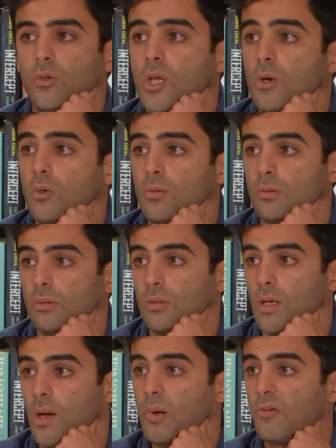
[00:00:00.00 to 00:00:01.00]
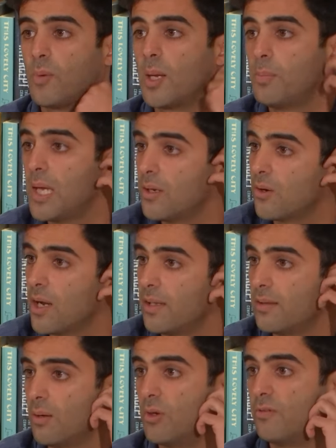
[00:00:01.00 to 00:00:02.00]
don't know. Above my pay
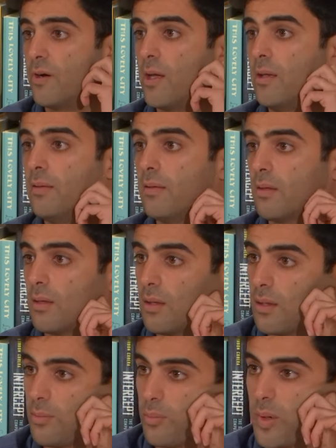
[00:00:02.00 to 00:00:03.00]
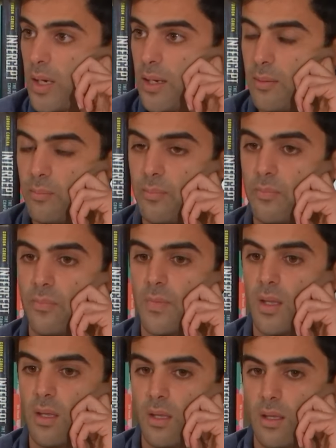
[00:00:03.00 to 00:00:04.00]
grade, I'm afraid. But
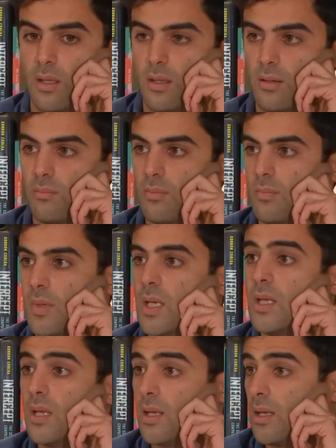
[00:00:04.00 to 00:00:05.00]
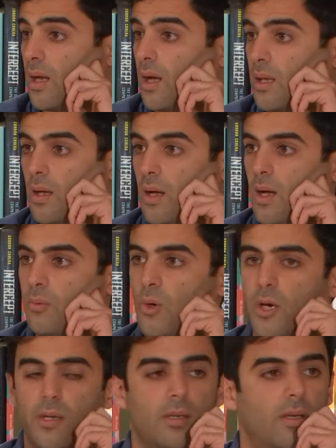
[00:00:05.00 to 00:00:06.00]
I
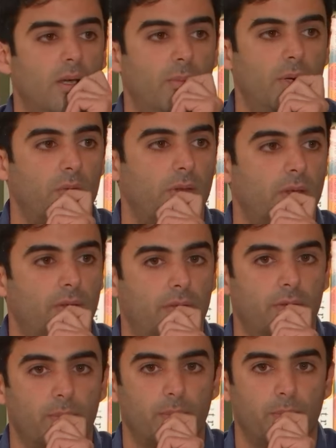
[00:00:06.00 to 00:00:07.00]
worry about it.